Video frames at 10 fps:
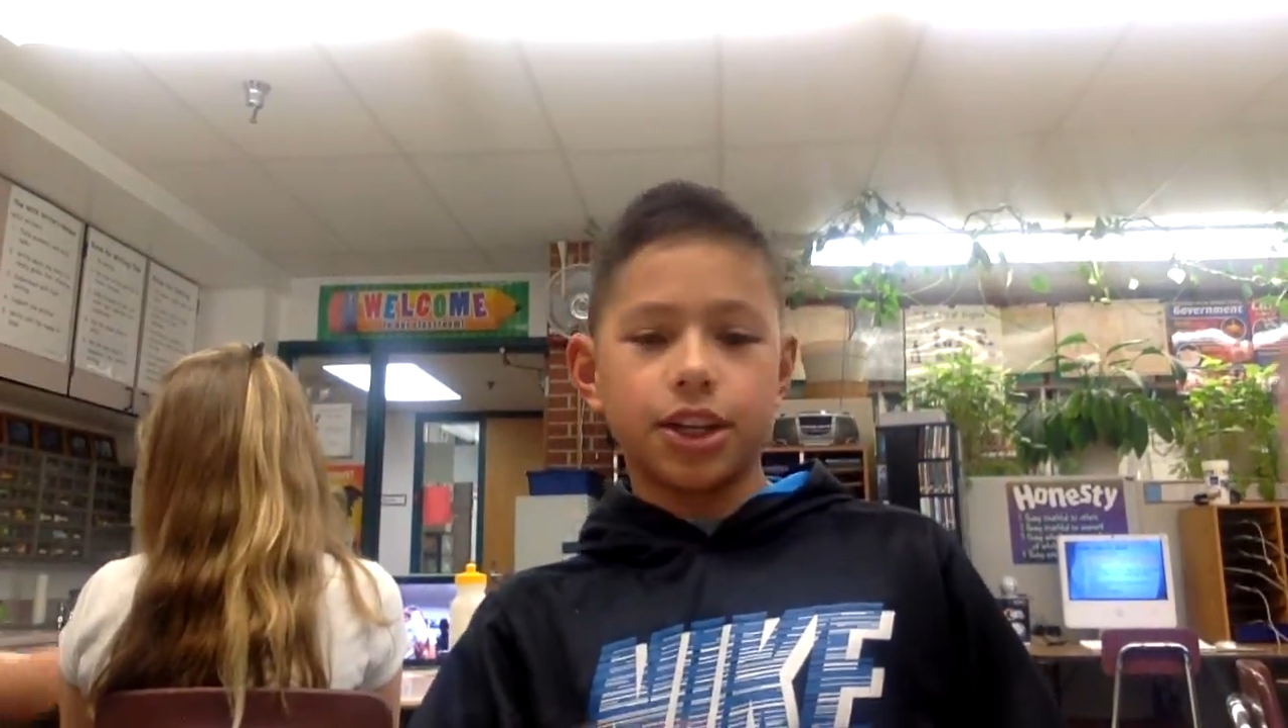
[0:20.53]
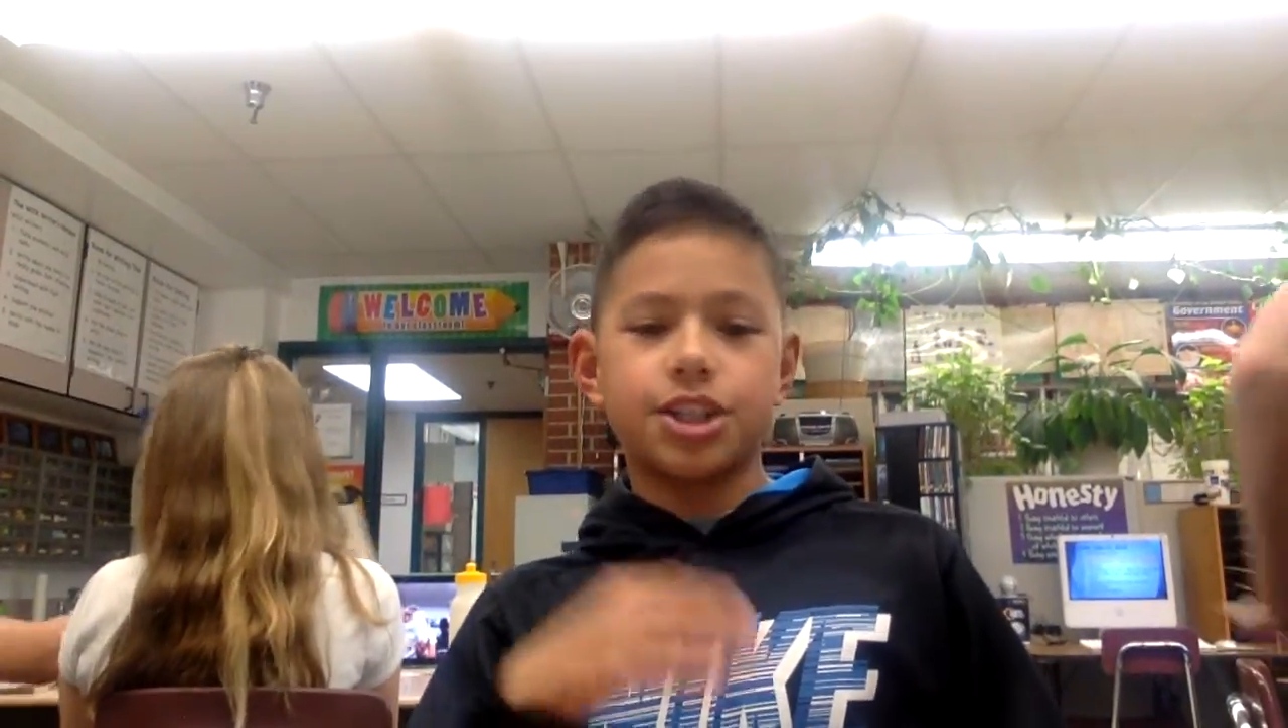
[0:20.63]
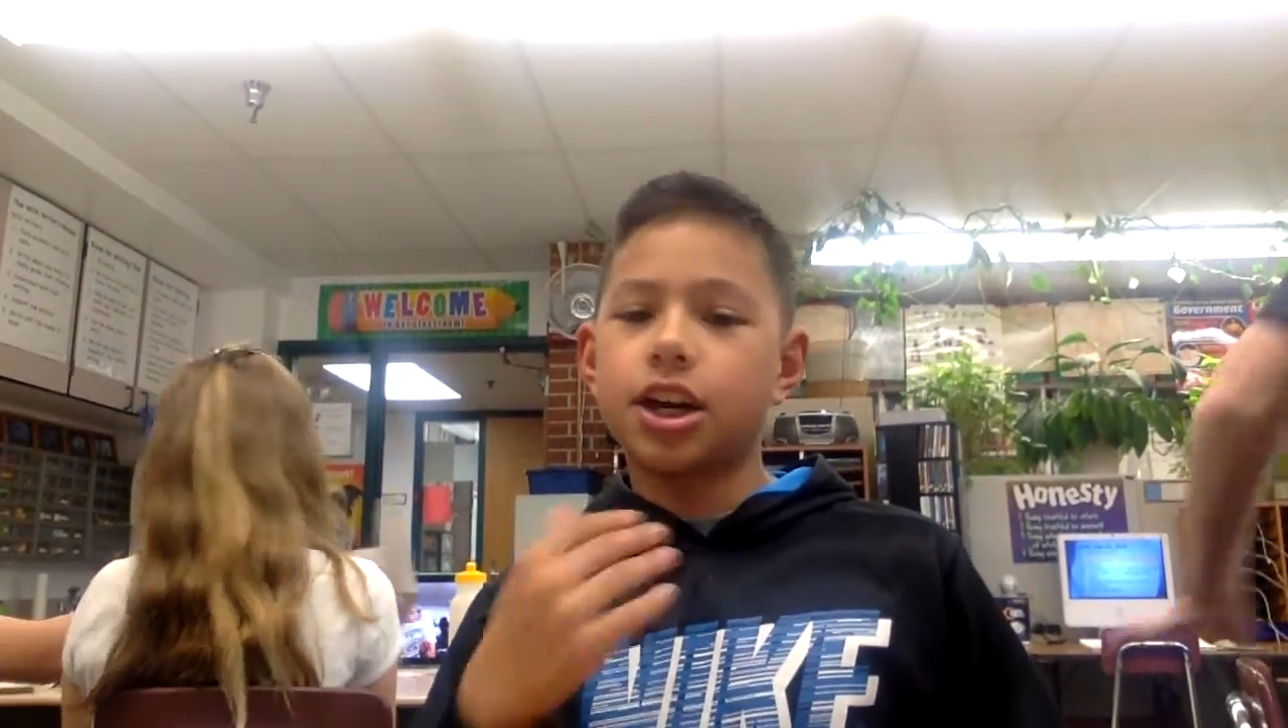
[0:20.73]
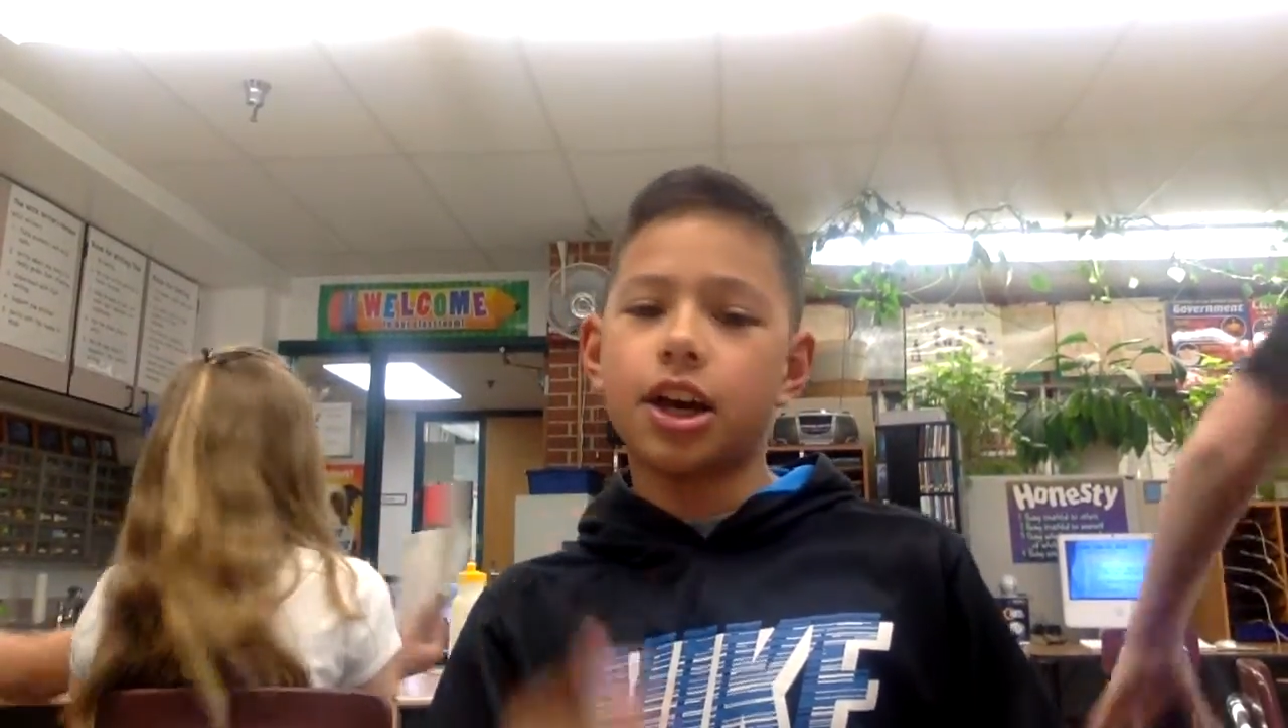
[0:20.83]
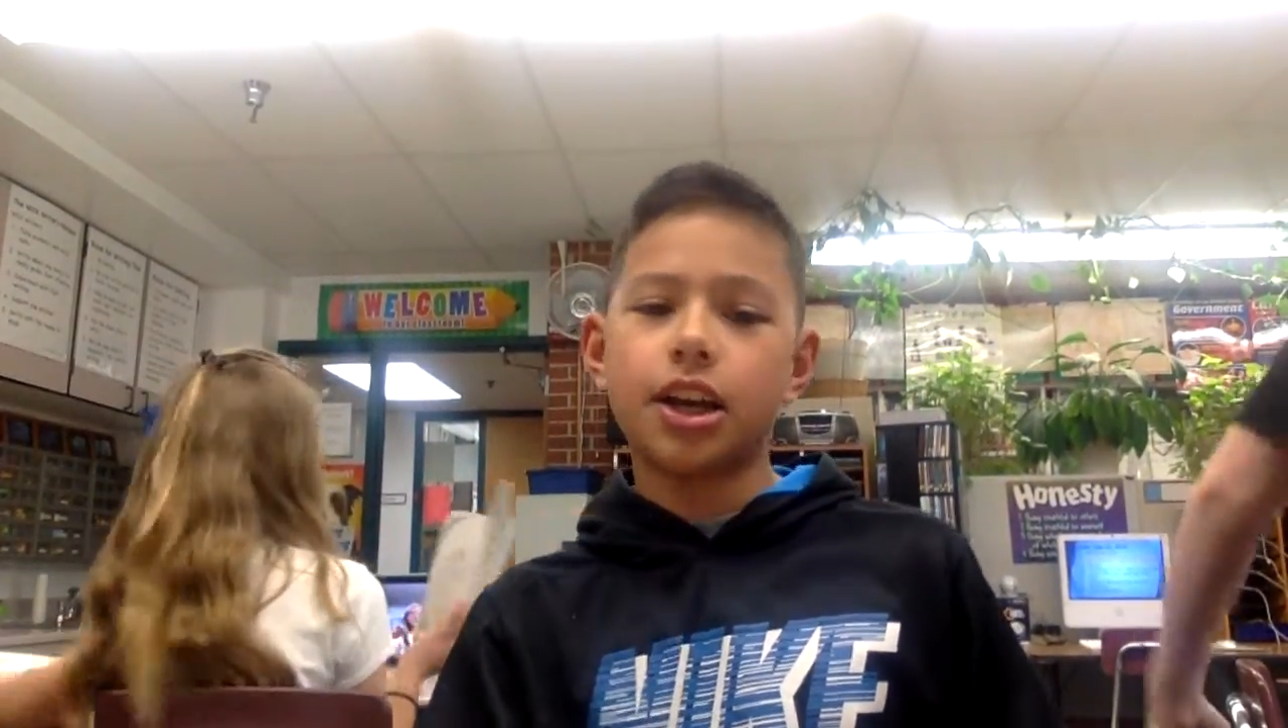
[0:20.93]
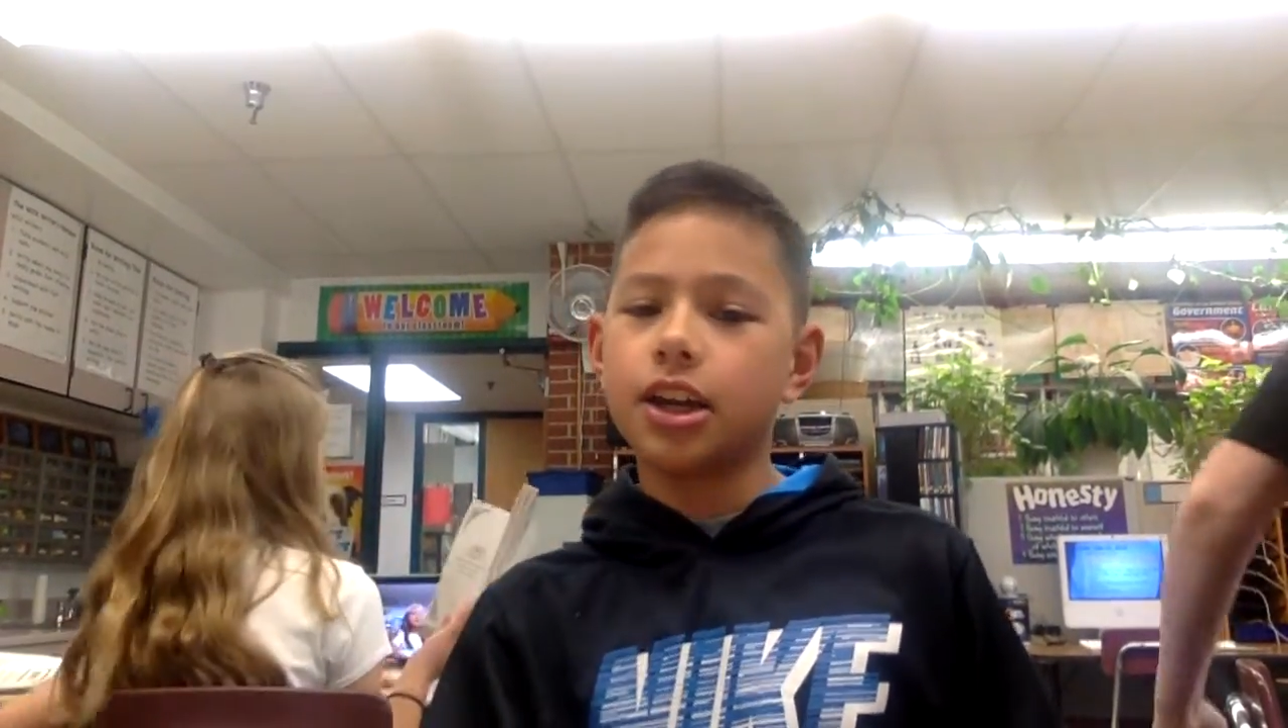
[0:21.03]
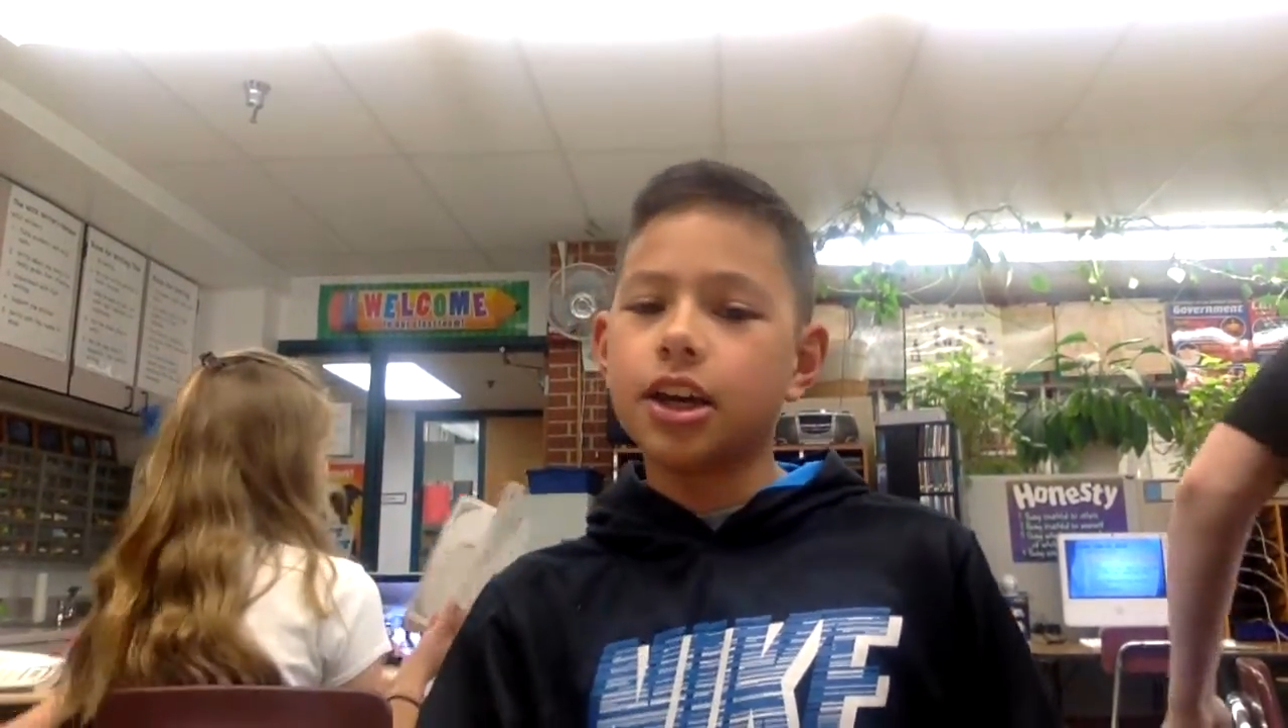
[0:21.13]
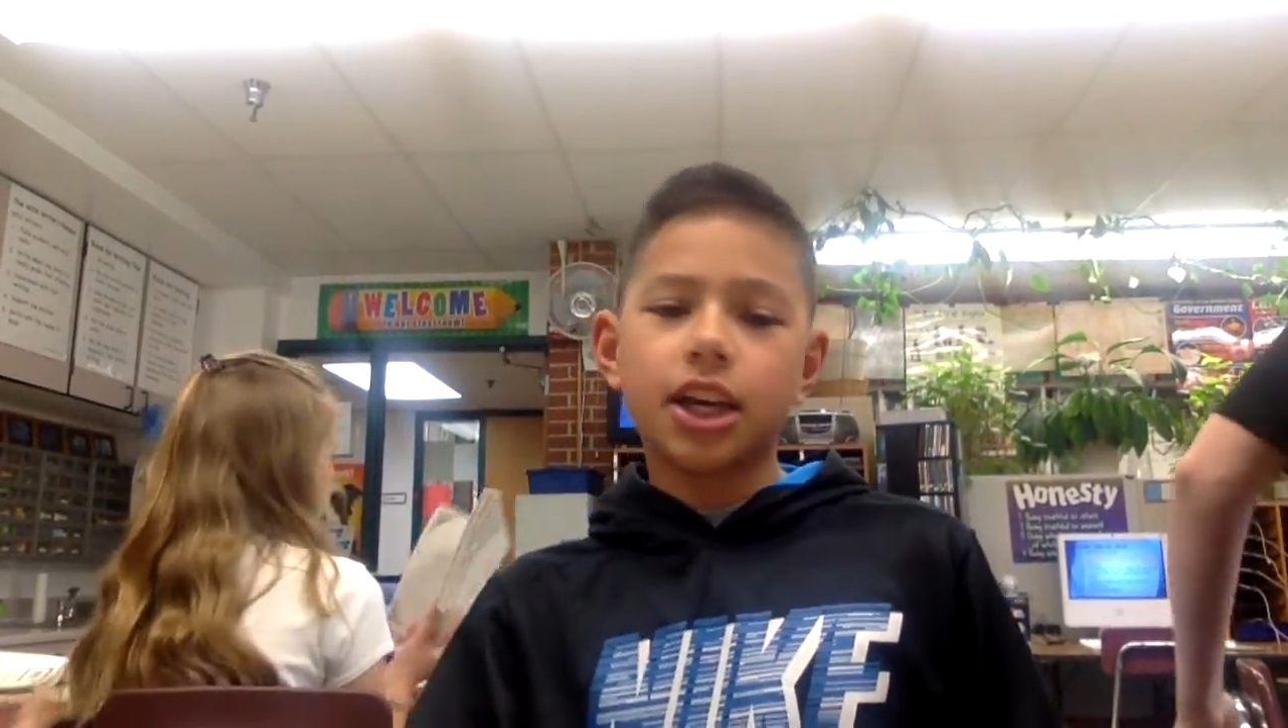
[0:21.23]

ton.